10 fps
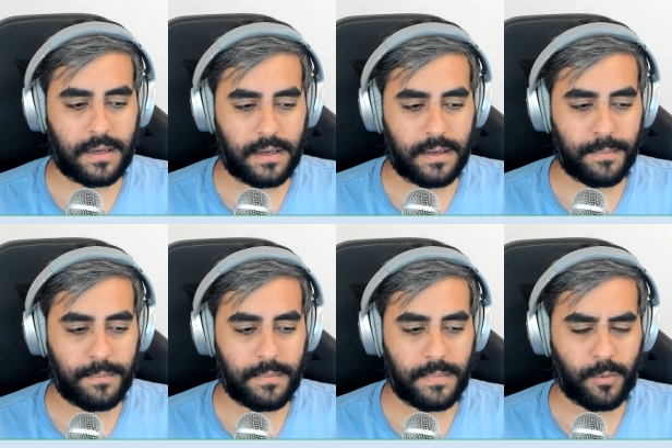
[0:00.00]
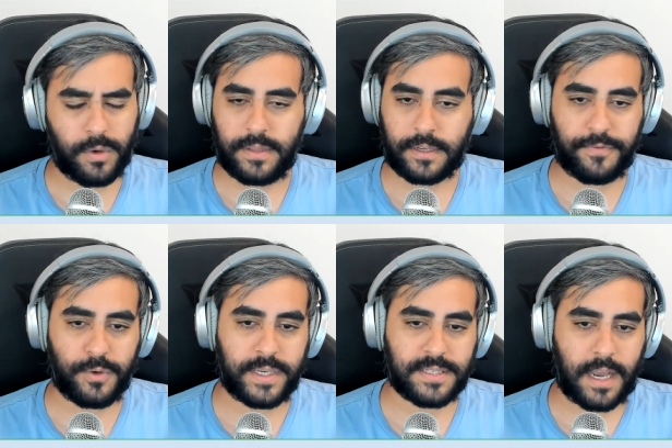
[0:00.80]
um what like a
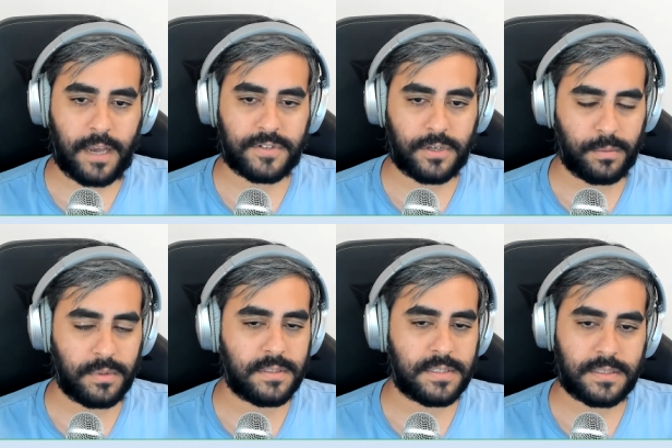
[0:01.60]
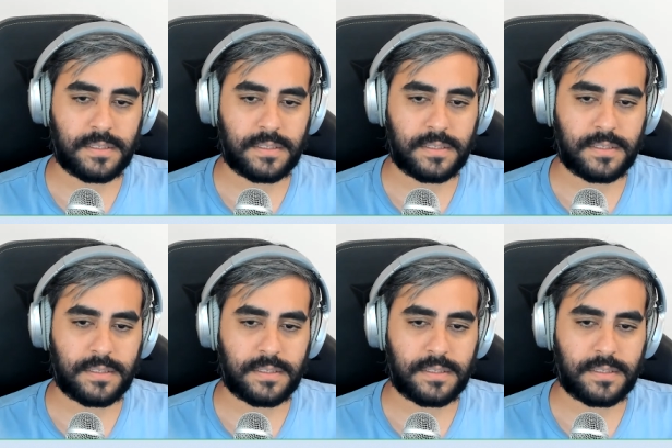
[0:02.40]
few weeks after goblins